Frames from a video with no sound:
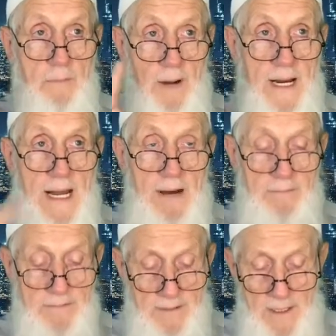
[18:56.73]
we might
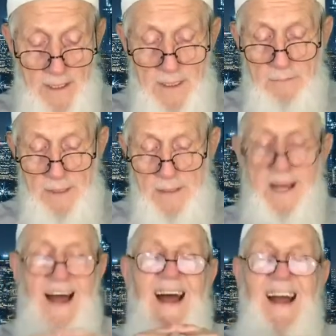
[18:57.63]
have a
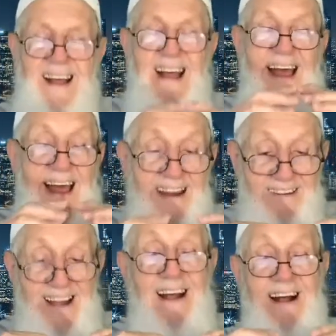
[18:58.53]
limit.
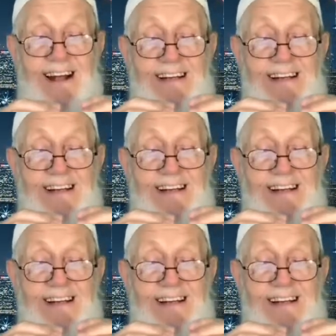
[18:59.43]
Anyway,